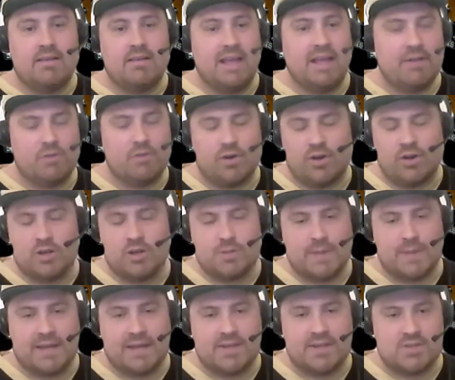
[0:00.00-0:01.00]
Everyone knows
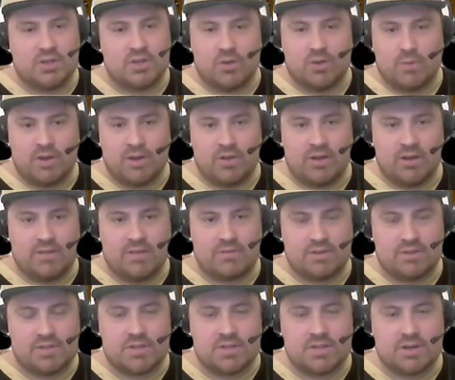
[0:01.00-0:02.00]
Baker's only got 1 year left
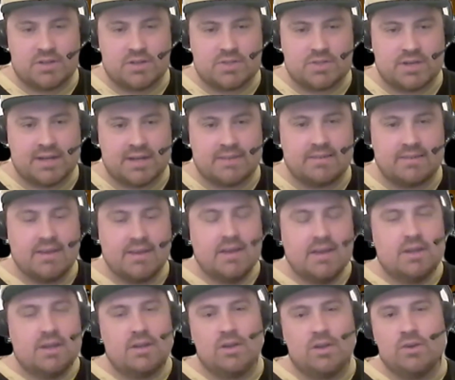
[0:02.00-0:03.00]
on his contract.
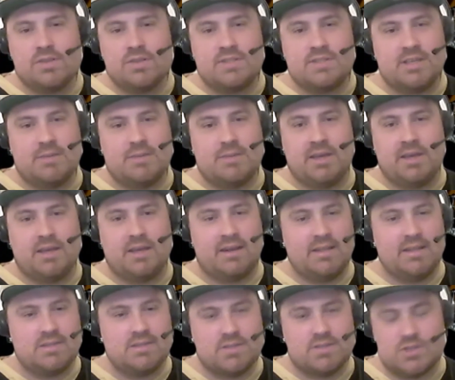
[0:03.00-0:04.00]
No team here
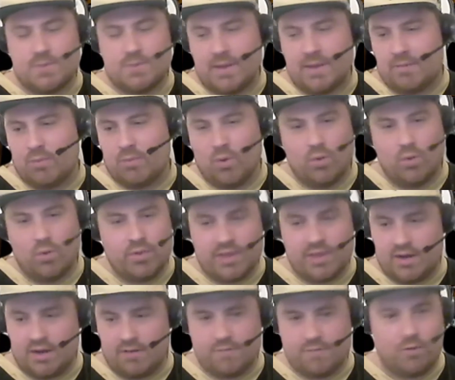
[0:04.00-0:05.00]
needs to spend more
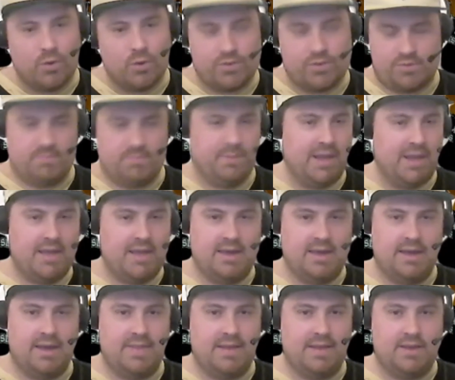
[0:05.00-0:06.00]
than a fourth on
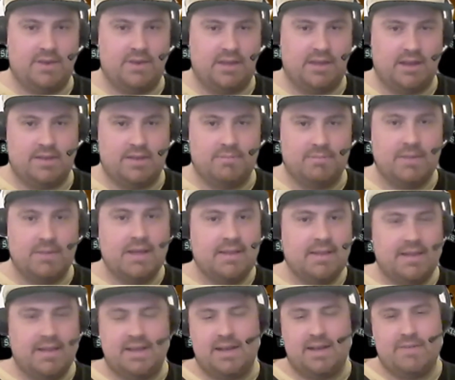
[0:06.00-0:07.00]
Baker, and they could get him.
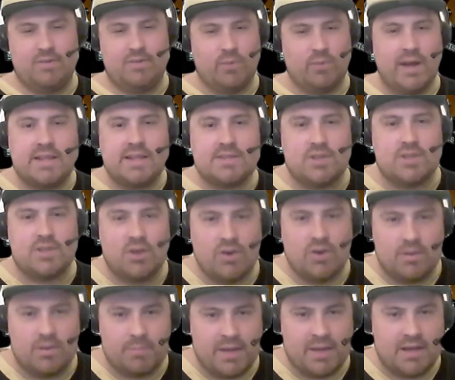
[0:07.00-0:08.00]
They can even wait a year
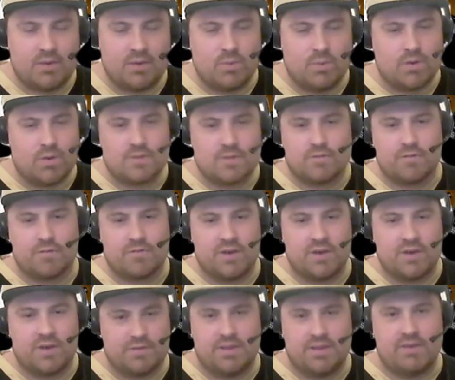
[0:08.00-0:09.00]
and Baker walks for
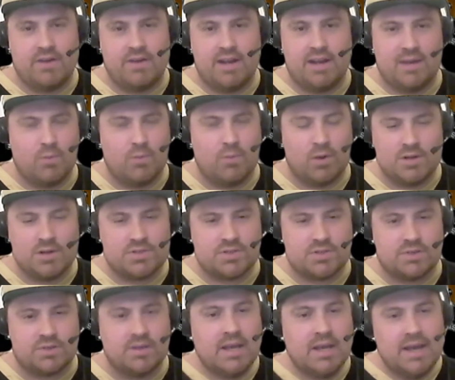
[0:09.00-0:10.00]
free if they really want
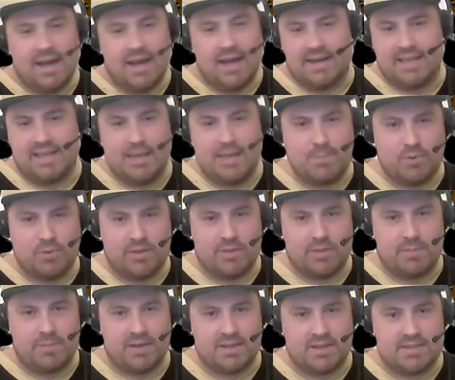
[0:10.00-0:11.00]
to, and keep all
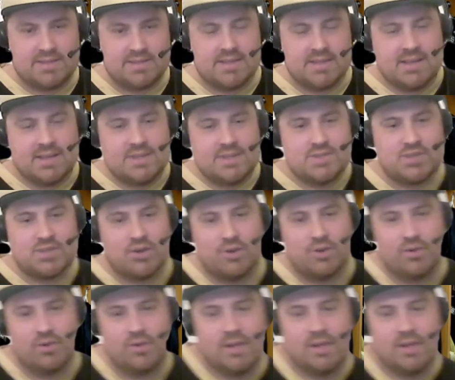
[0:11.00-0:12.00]
their picks.
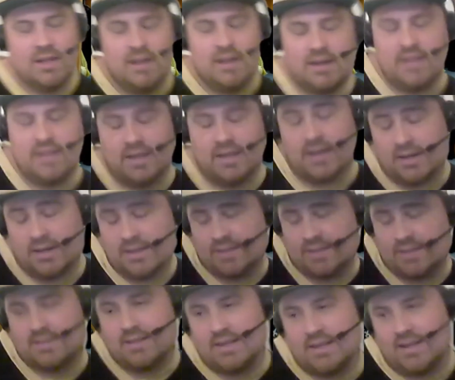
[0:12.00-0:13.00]
So yeah,
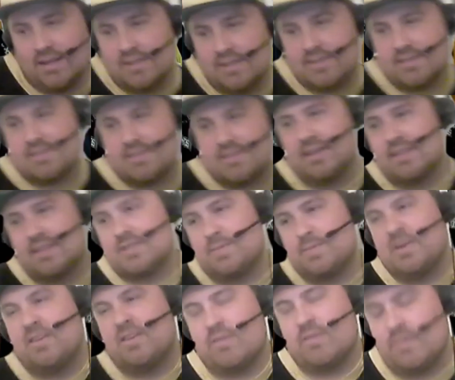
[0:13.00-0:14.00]
it's a
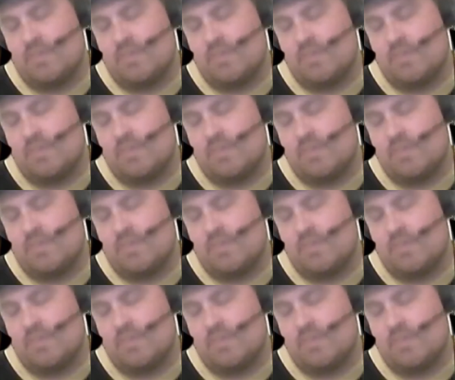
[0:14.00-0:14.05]
bit of a